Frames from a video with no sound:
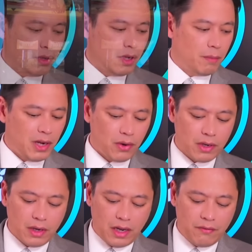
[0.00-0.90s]

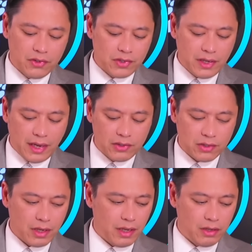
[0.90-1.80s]
America obviously has
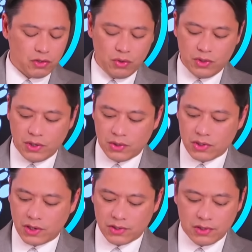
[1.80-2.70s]
a two-tier
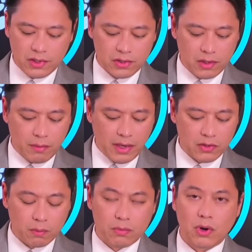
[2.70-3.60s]
justice system, has
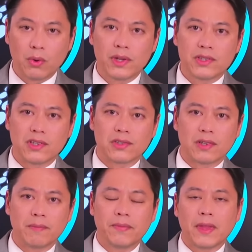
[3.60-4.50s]
a broken
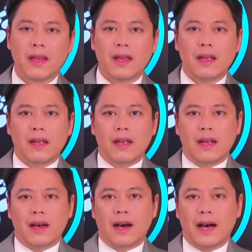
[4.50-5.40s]
system.
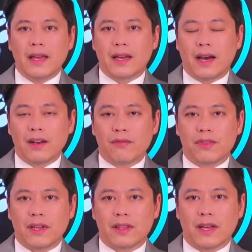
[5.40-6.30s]
I kind of
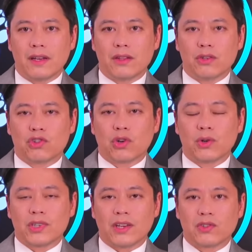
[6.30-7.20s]
think that the
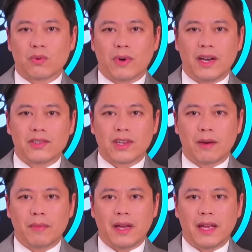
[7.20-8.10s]
church has to rise
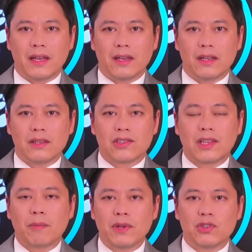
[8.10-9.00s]
up and
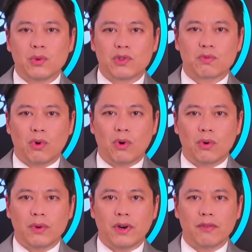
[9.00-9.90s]
step into its
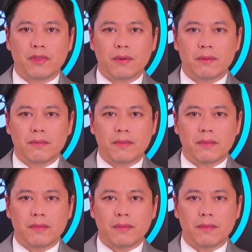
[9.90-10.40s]
role of the